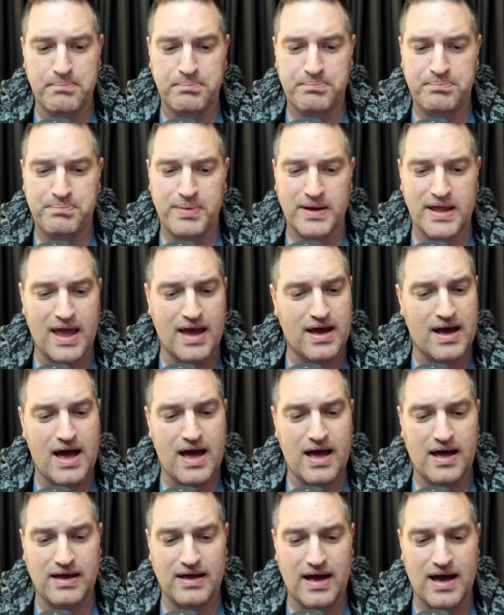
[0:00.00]
But
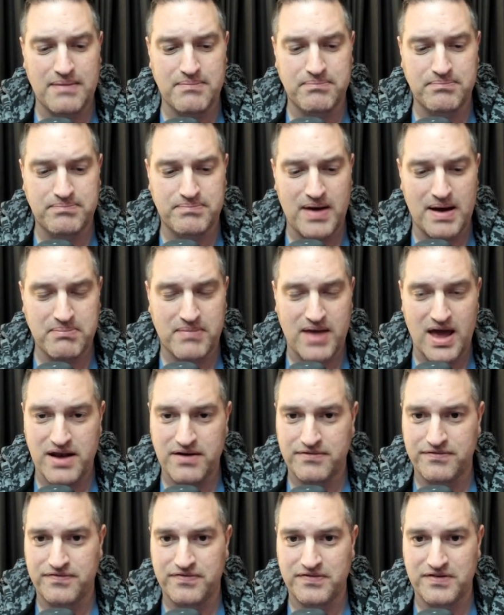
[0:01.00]
yeah, I'm kind
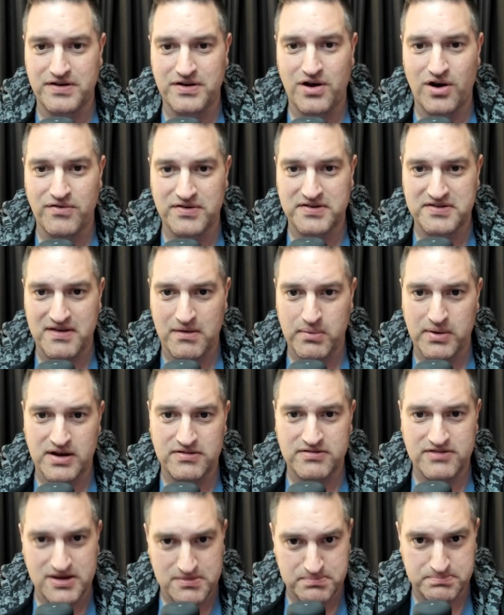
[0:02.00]
of nervous that we're
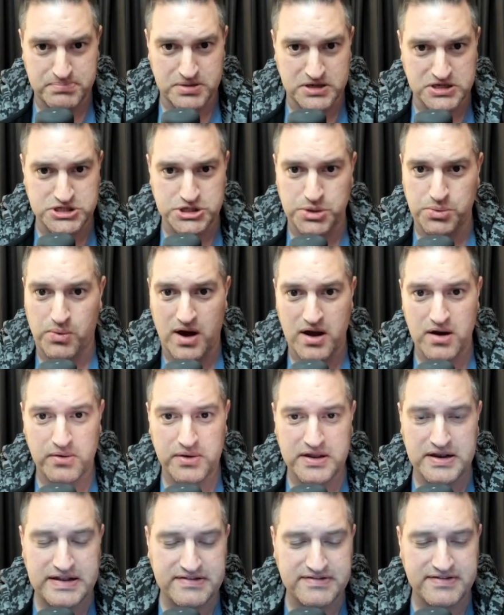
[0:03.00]
going to see a bunch of Wano
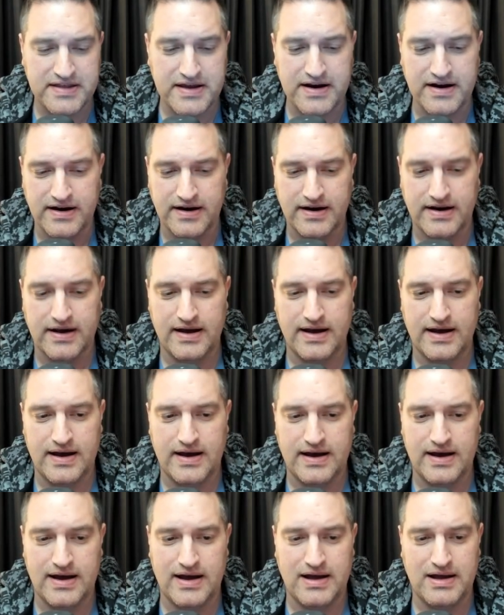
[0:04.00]
units there.
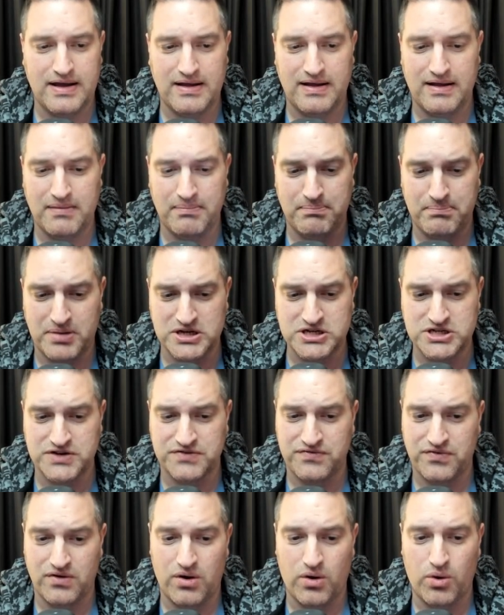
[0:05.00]
A bunch
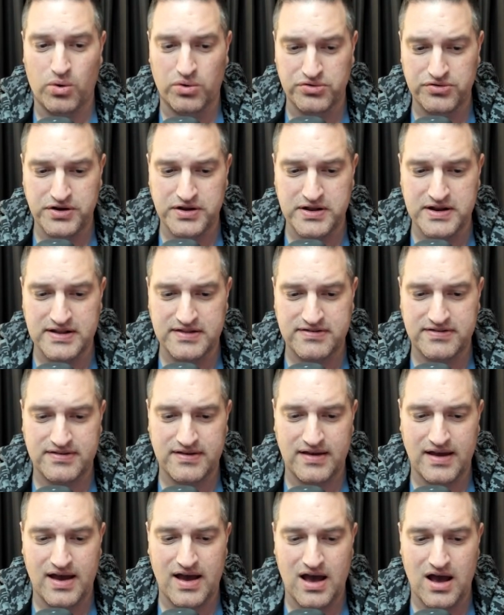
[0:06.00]
of older
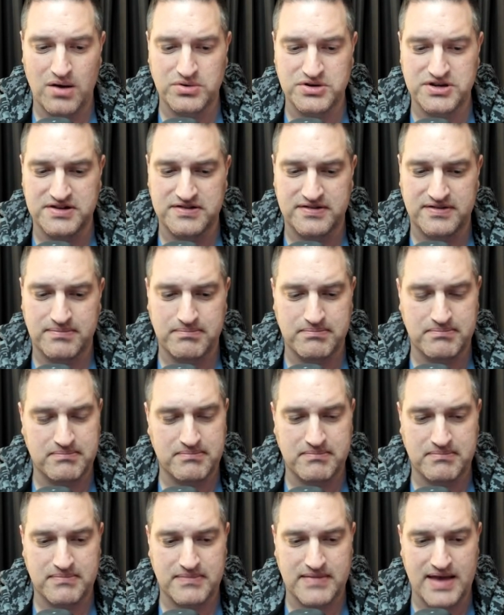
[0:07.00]
units, which is
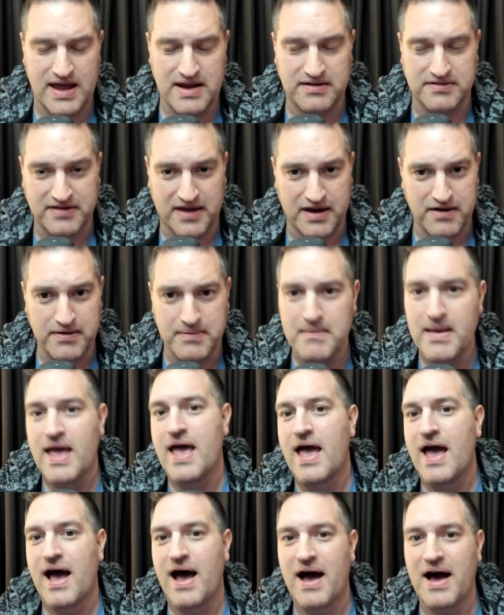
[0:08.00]
kind of scary.
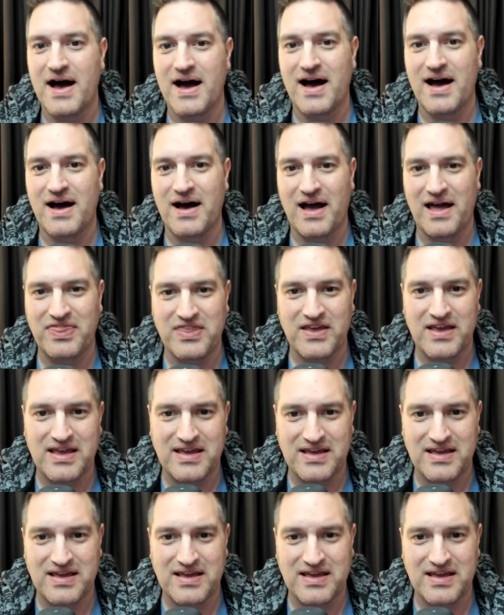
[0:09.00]
I think